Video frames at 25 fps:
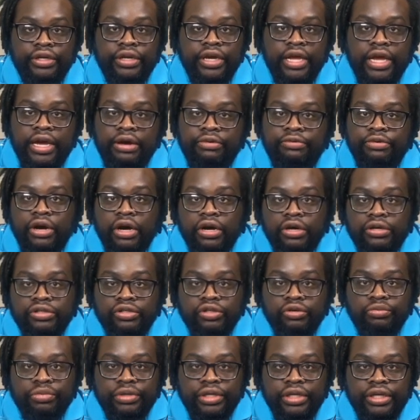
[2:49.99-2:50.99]
I will
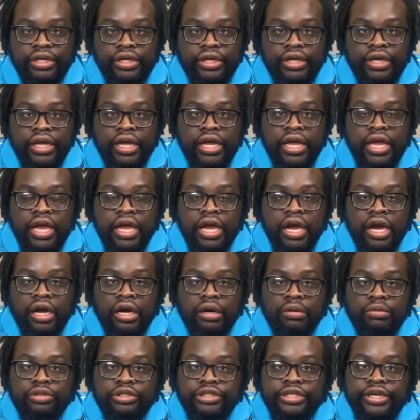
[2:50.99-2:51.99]
also be
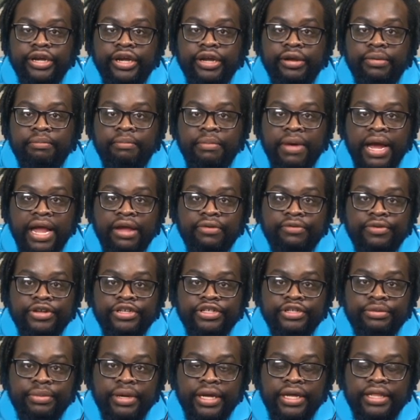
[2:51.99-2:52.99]
sharing my
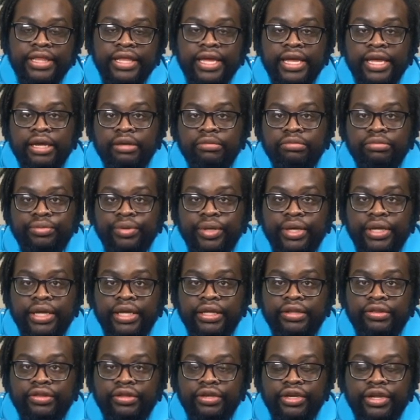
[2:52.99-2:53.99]
resume that helped me
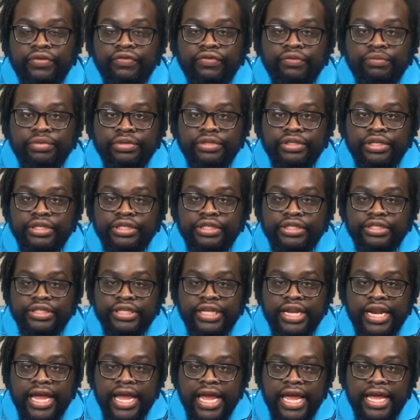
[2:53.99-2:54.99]
get the different positions
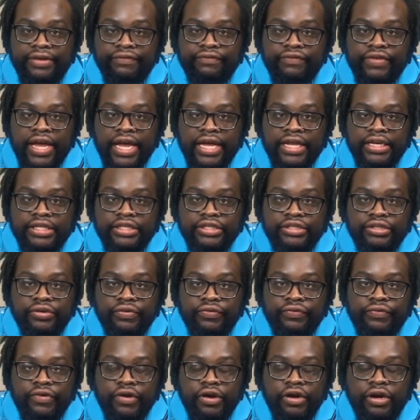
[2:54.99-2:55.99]
that I have gotten so
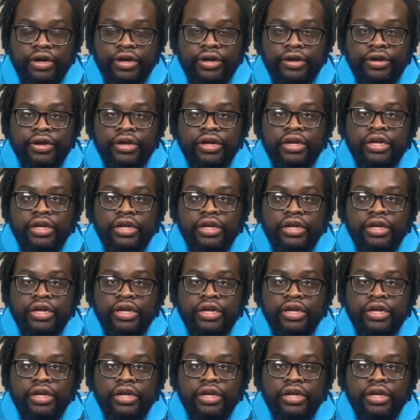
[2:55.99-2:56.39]
far.